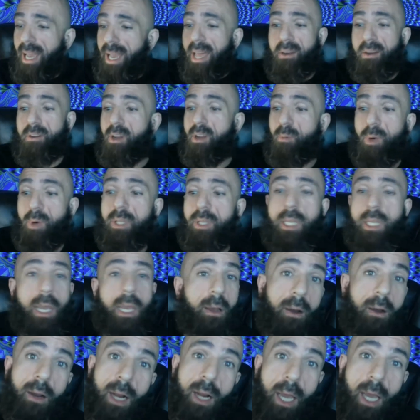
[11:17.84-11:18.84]
I don't know
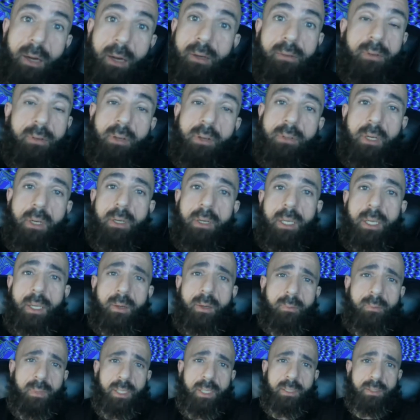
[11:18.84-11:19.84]
what they are. I don't even know if
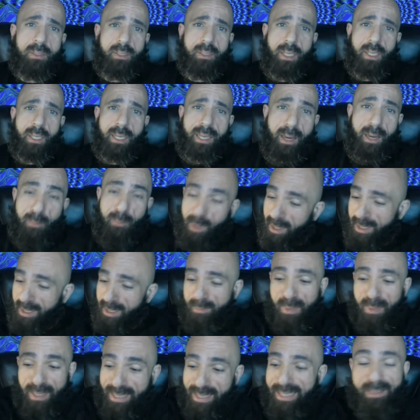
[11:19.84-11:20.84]
they're humans. Like I
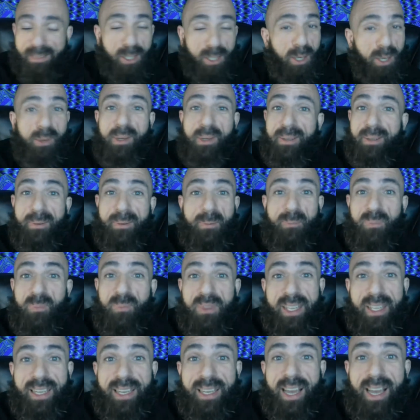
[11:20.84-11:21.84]
really believe, dude.
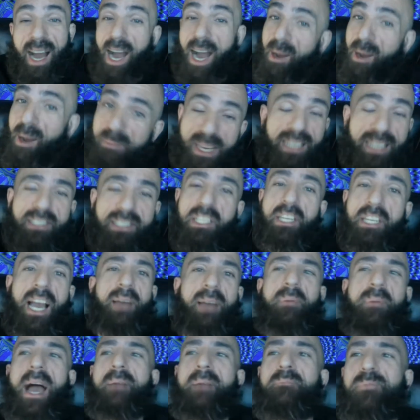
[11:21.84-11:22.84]
I'm dead
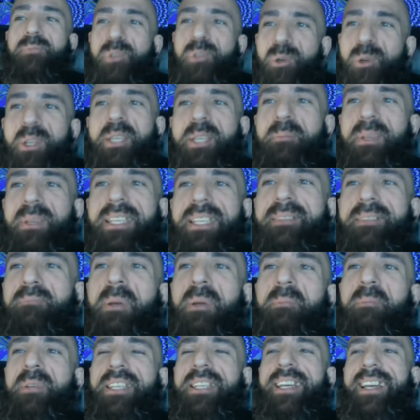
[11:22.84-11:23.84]
serious. I, I truly
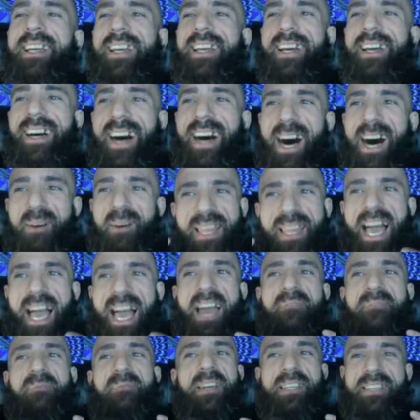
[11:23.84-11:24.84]
believe people.
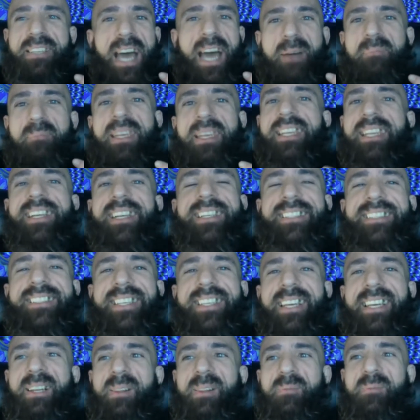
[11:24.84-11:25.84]
I'm laughing not
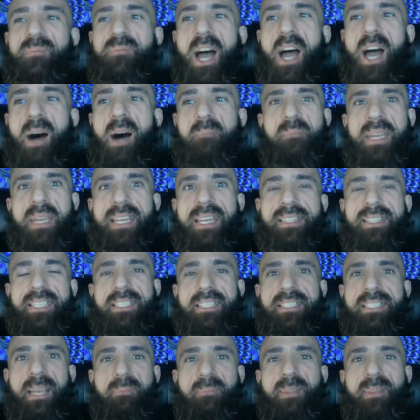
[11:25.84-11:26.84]
because I'm
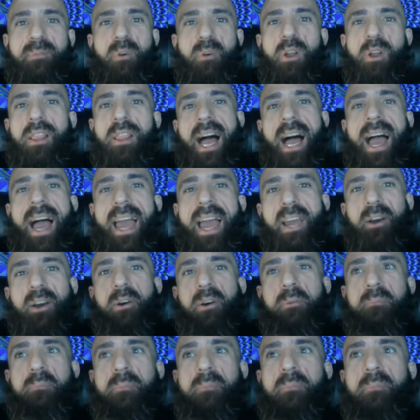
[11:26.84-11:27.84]
being deceptive or
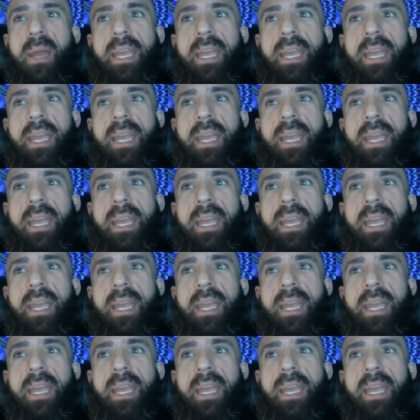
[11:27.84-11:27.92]
lying or